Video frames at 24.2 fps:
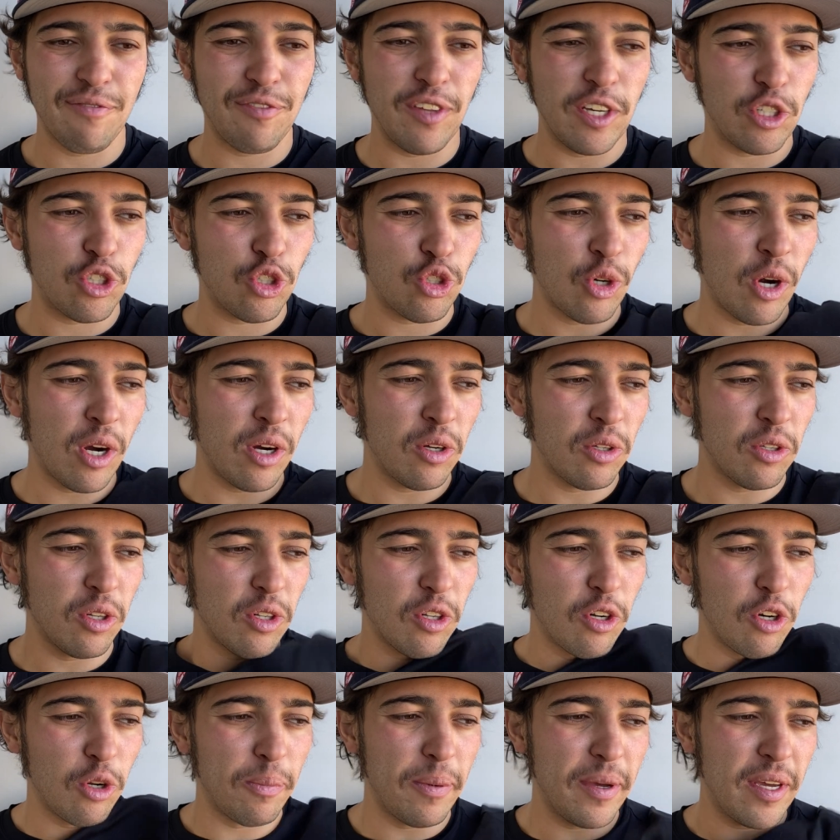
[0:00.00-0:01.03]
They struggled a
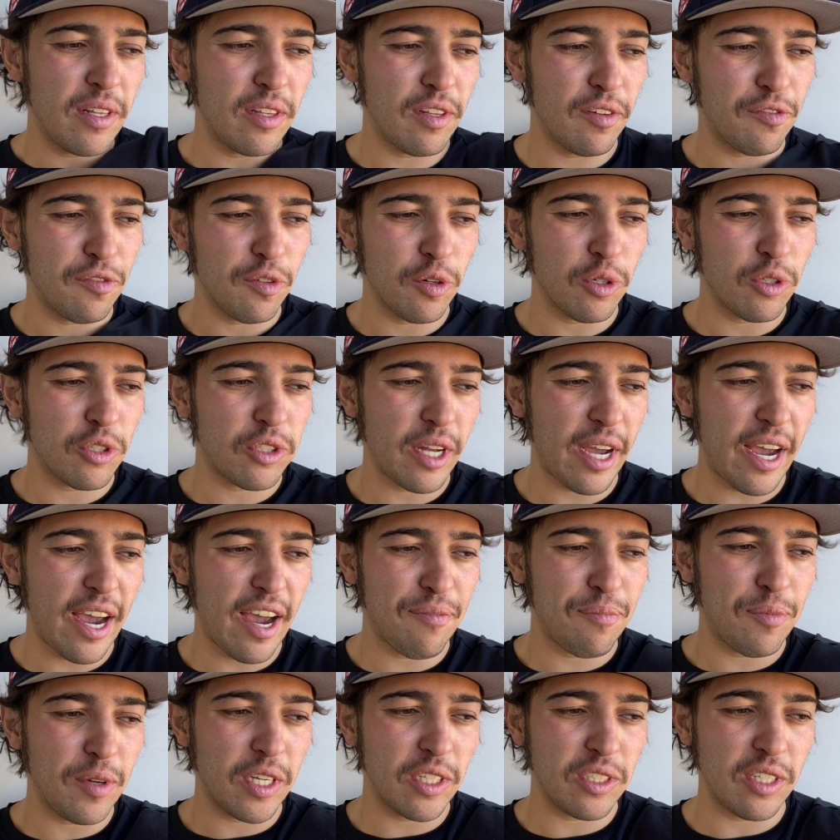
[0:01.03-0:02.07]
little bit in the first
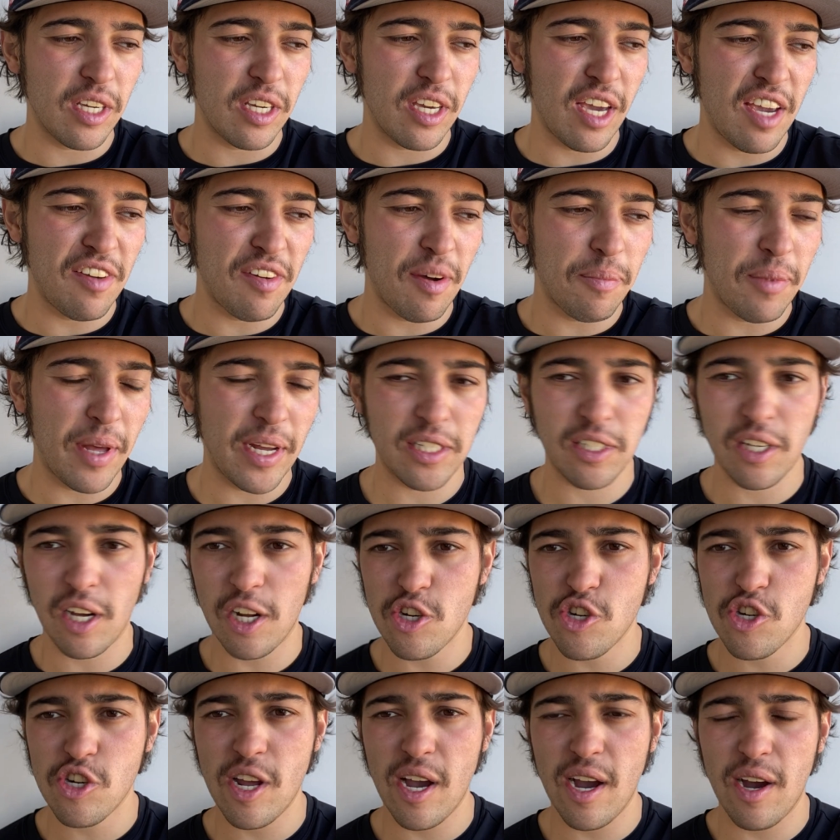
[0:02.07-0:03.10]
half because they gave up that
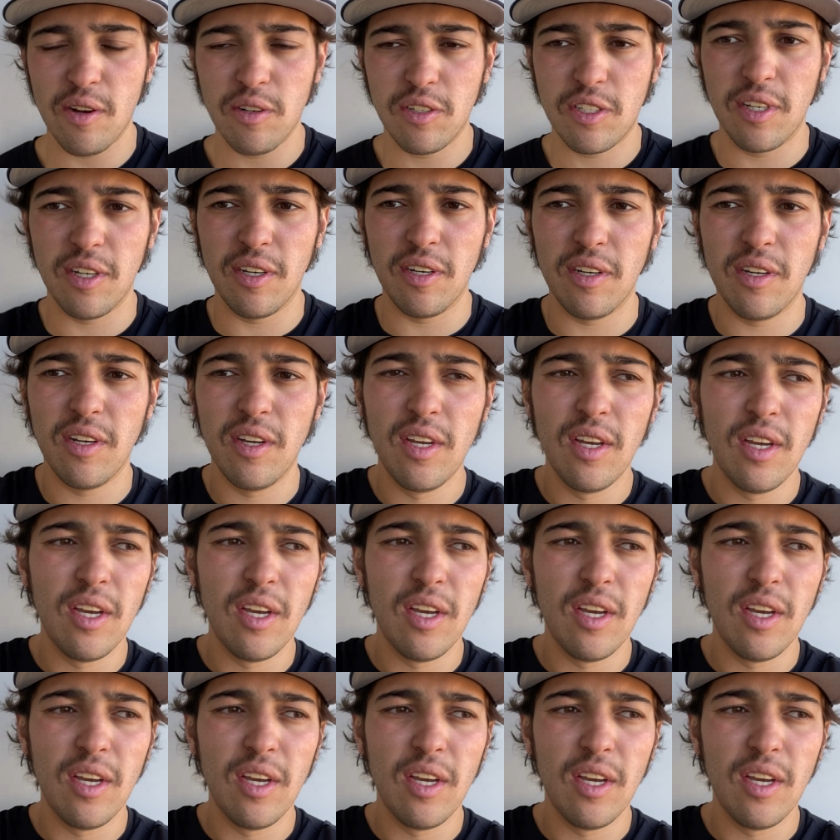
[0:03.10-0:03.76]
touchdown to